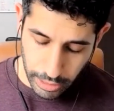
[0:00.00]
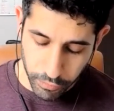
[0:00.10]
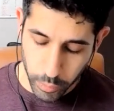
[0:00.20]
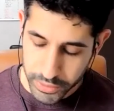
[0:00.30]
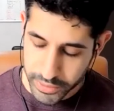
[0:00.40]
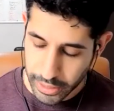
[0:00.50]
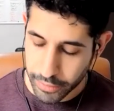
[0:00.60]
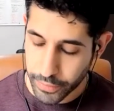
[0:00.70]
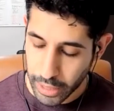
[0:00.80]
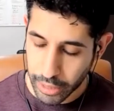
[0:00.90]
want
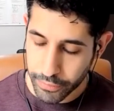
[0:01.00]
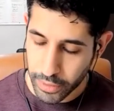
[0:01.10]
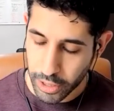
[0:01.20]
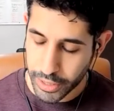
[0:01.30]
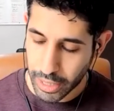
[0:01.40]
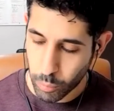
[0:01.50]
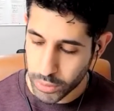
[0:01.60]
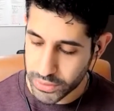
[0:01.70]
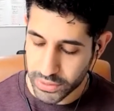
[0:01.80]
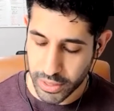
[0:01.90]

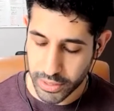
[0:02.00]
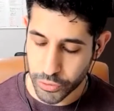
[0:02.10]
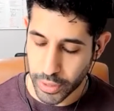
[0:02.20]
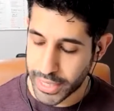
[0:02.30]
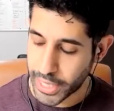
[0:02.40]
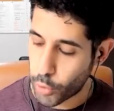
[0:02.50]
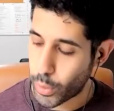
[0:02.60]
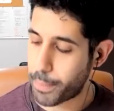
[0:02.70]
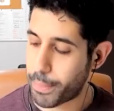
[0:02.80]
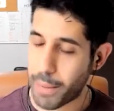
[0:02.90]
to try and
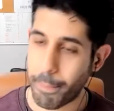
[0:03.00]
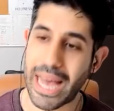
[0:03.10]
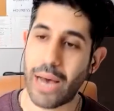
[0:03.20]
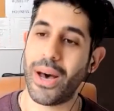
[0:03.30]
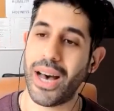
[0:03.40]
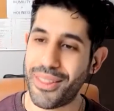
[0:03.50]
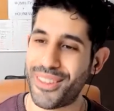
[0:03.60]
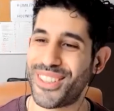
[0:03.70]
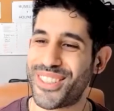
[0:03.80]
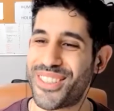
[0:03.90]
equip and empower
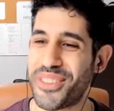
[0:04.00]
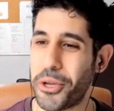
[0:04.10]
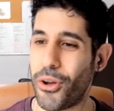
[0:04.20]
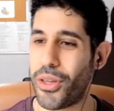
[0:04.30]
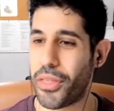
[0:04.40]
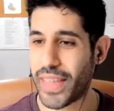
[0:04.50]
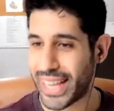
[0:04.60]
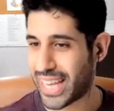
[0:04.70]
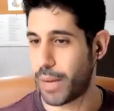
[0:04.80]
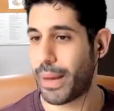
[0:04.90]
others who are
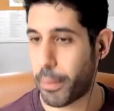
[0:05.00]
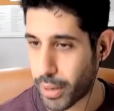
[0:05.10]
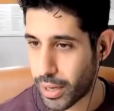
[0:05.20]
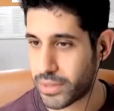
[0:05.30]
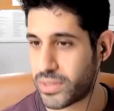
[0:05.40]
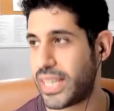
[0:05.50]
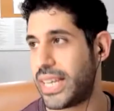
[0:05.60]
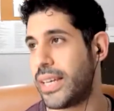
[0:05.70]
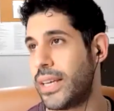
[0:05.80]
thinking about planting,